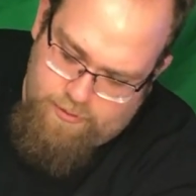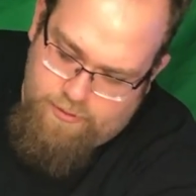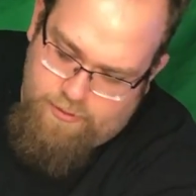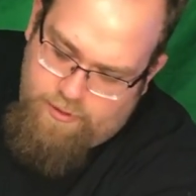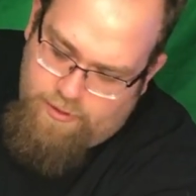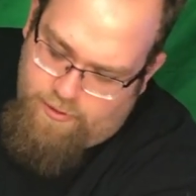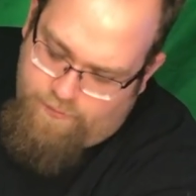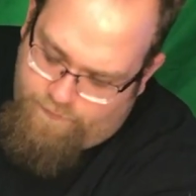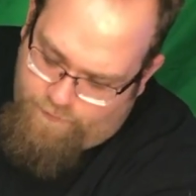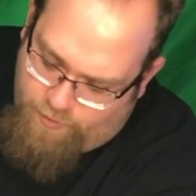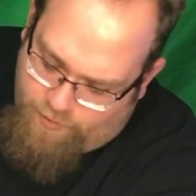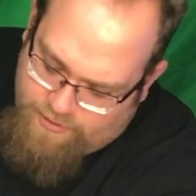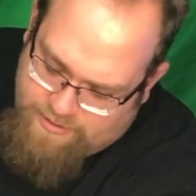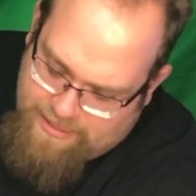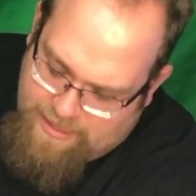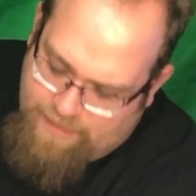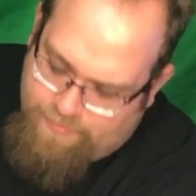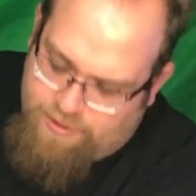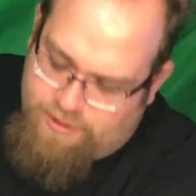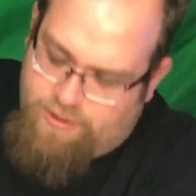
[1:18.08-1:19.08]
there are 4
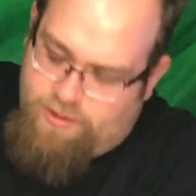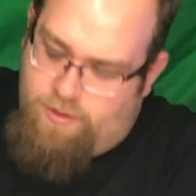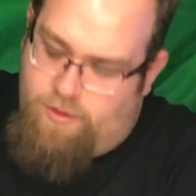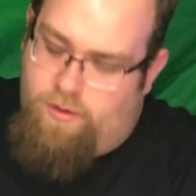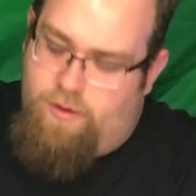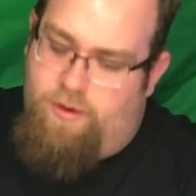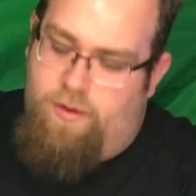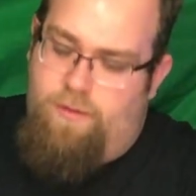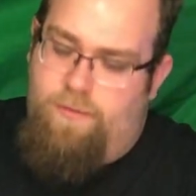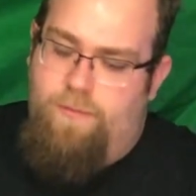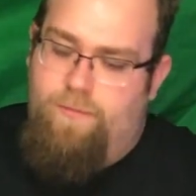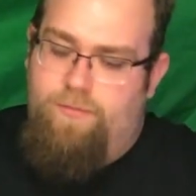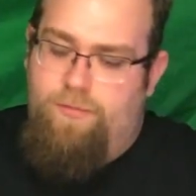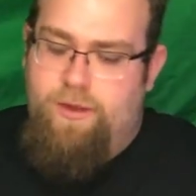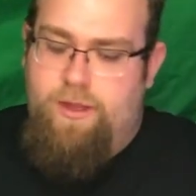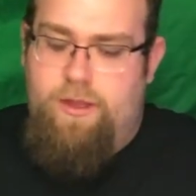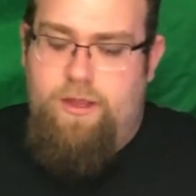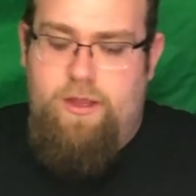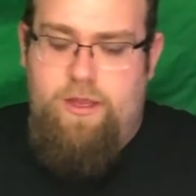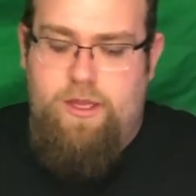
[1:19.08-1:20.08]
tabs in total.
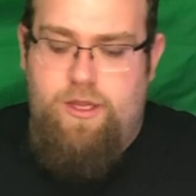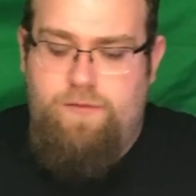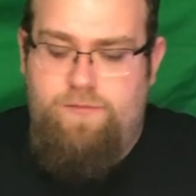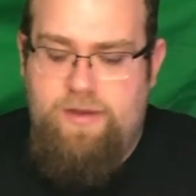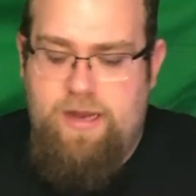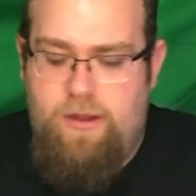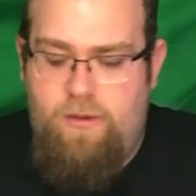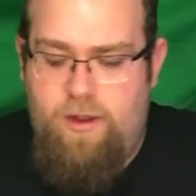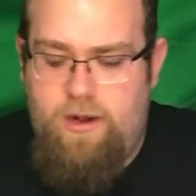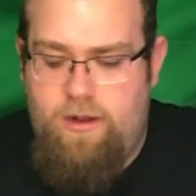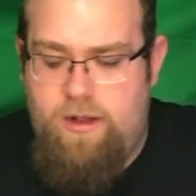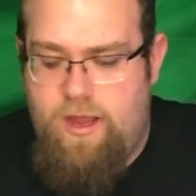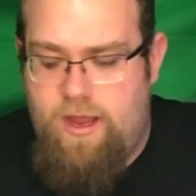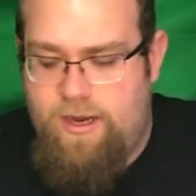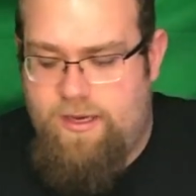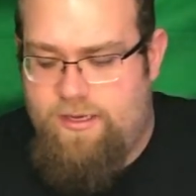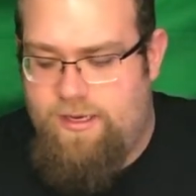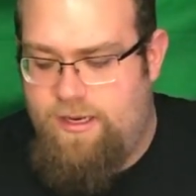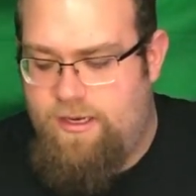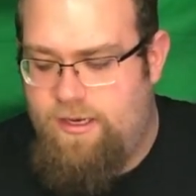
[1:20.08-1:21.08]
You've now
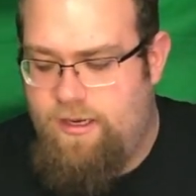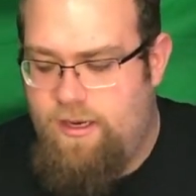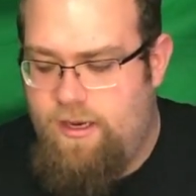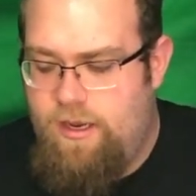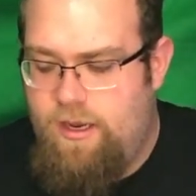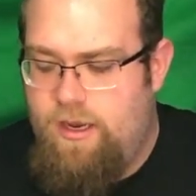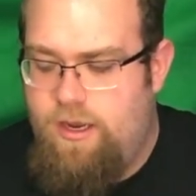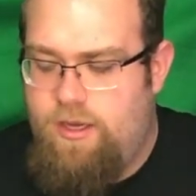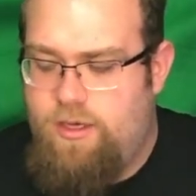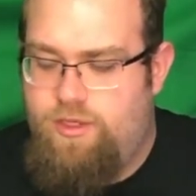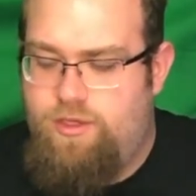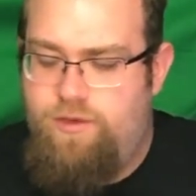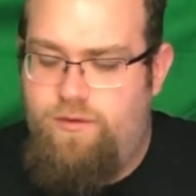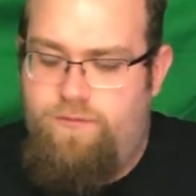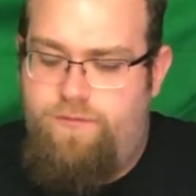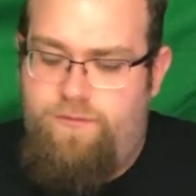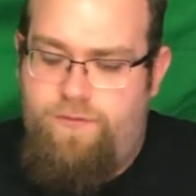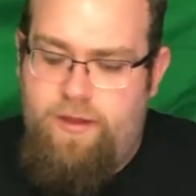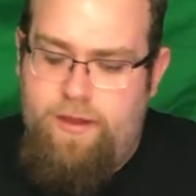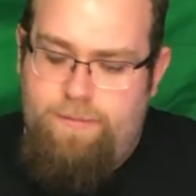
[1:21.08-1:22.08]
unlocked it to
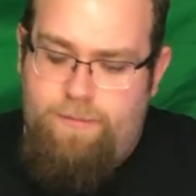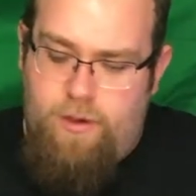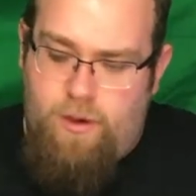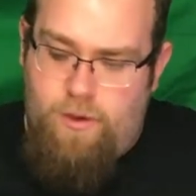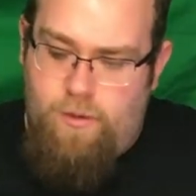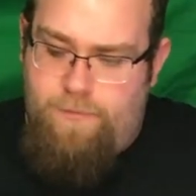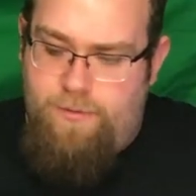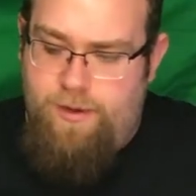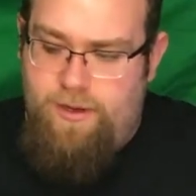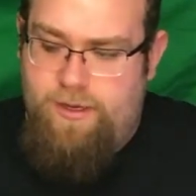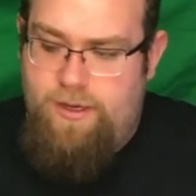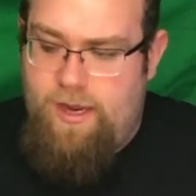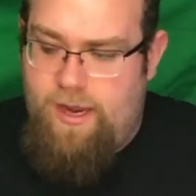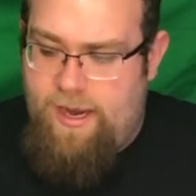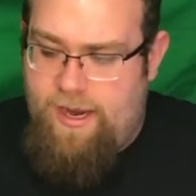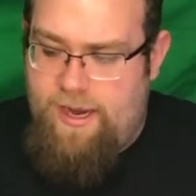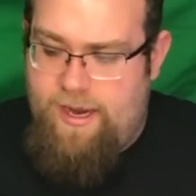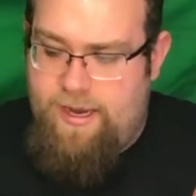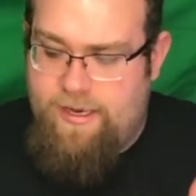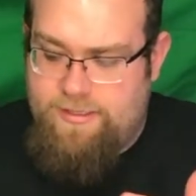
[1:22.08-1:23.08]
flip open,
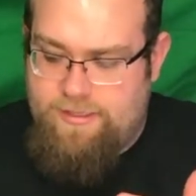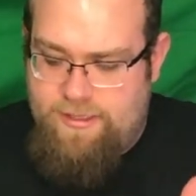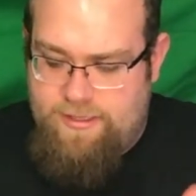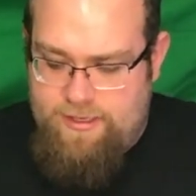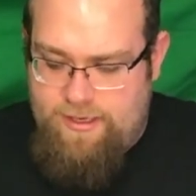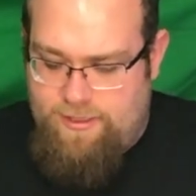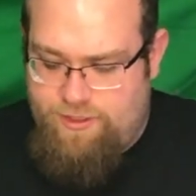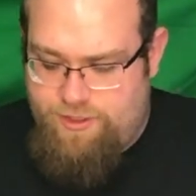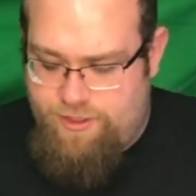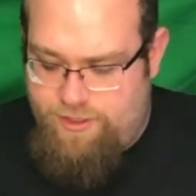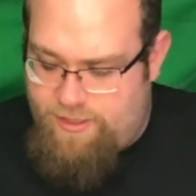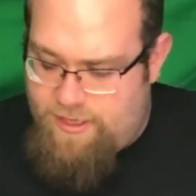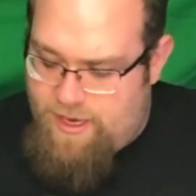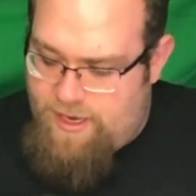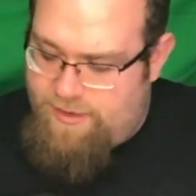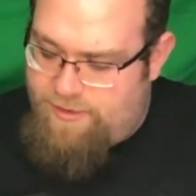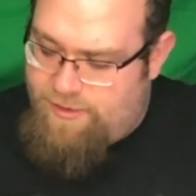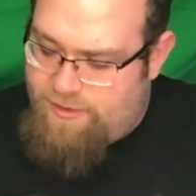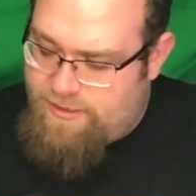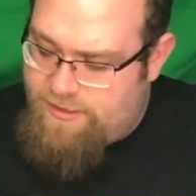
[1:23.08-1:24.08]
and there's your
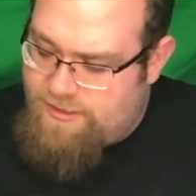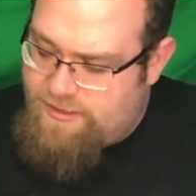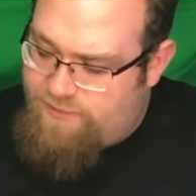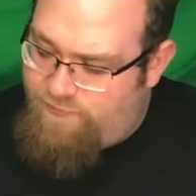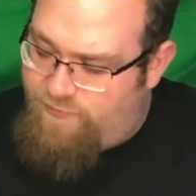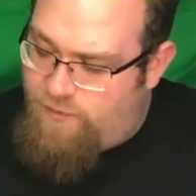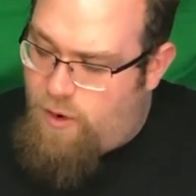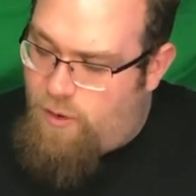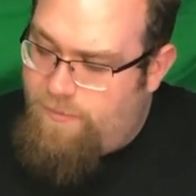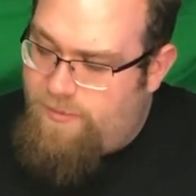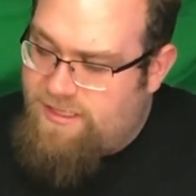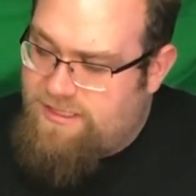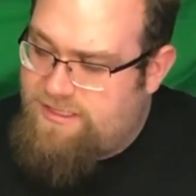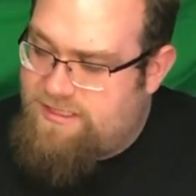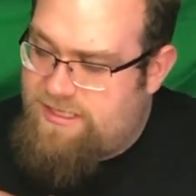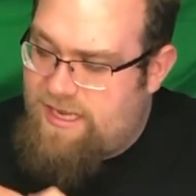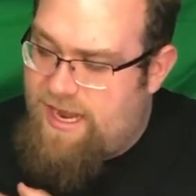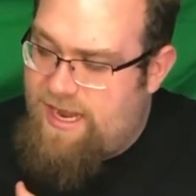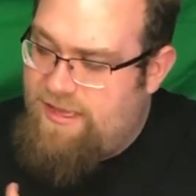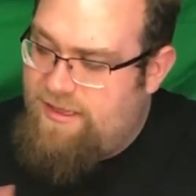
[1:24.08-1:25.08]
gun. There is foam
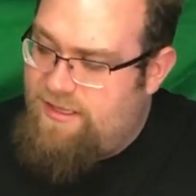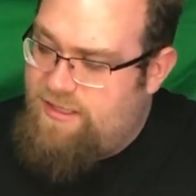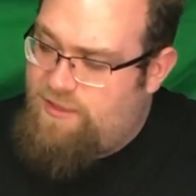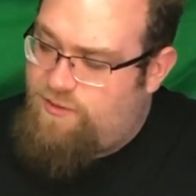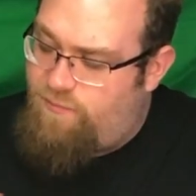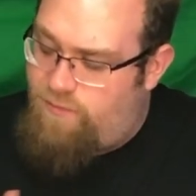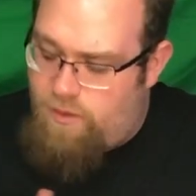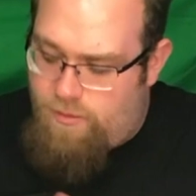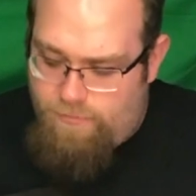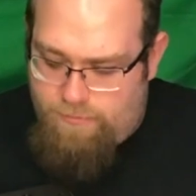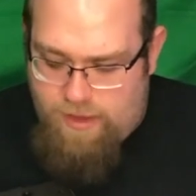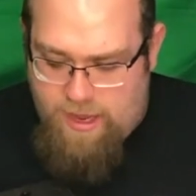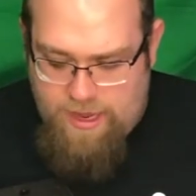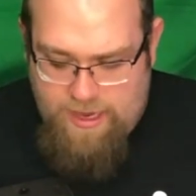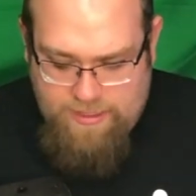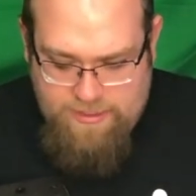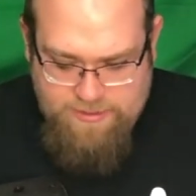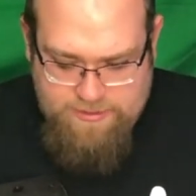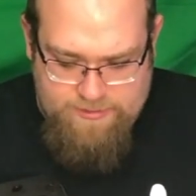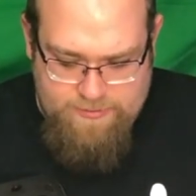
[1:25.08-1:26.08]
inside this foam
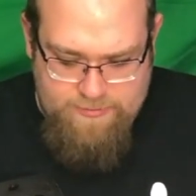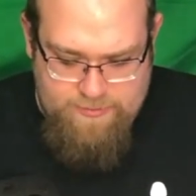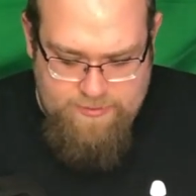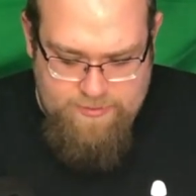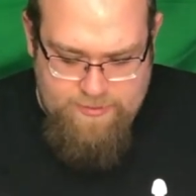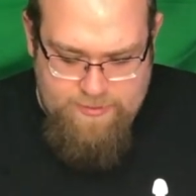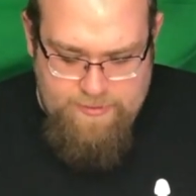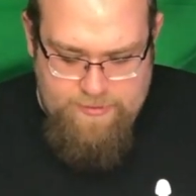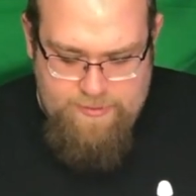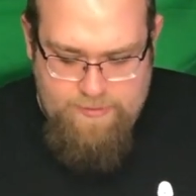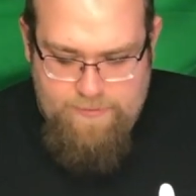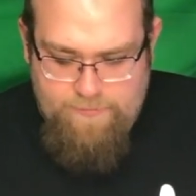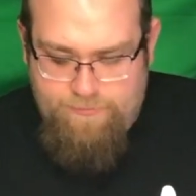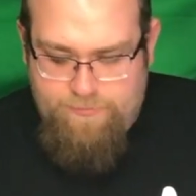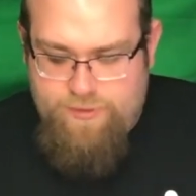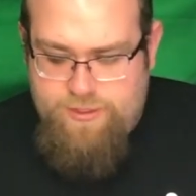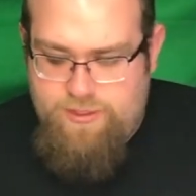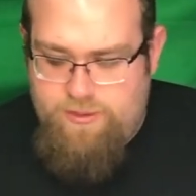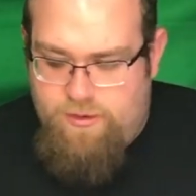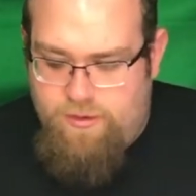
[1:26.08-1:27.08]
box.
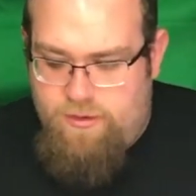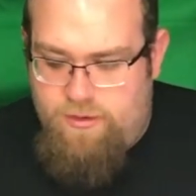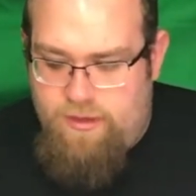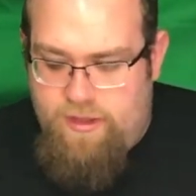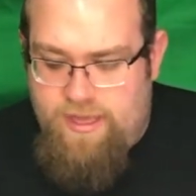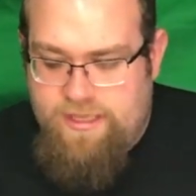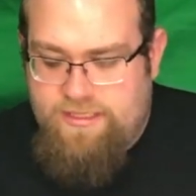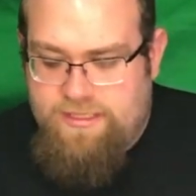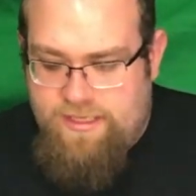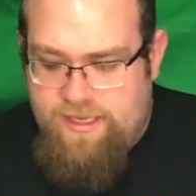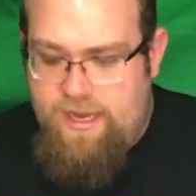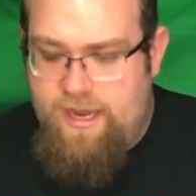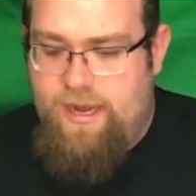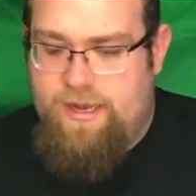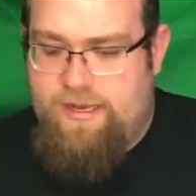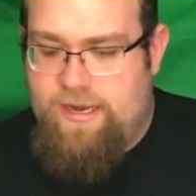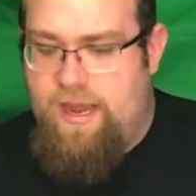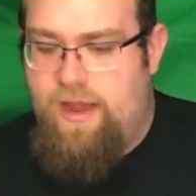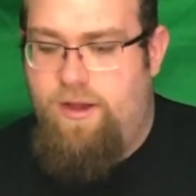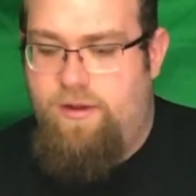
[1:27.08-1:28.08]
So let's
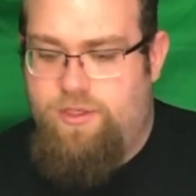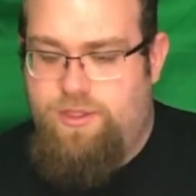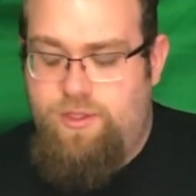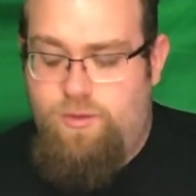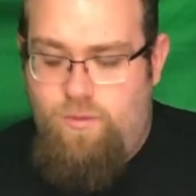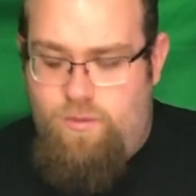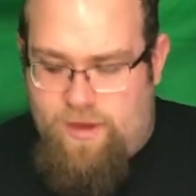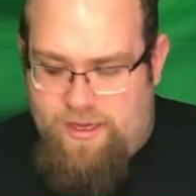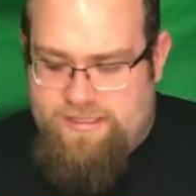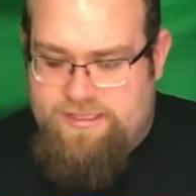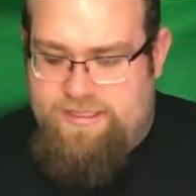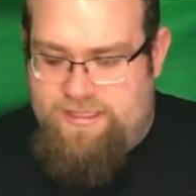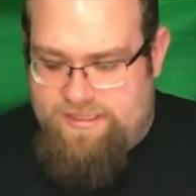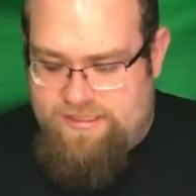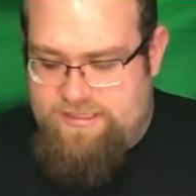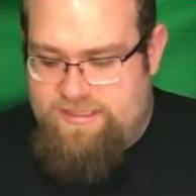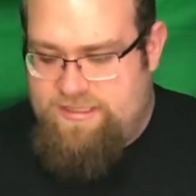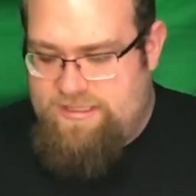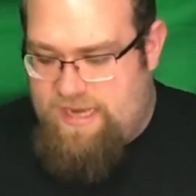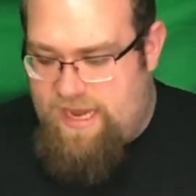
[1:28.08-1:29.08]
get down to what's
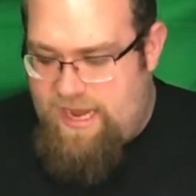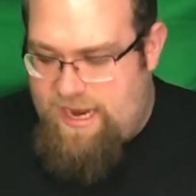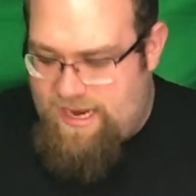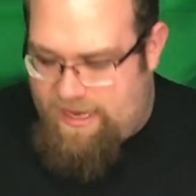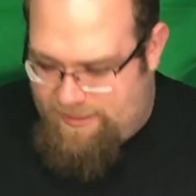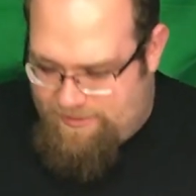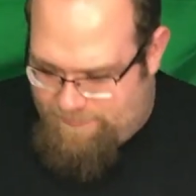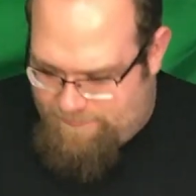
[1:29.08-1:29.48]
inside.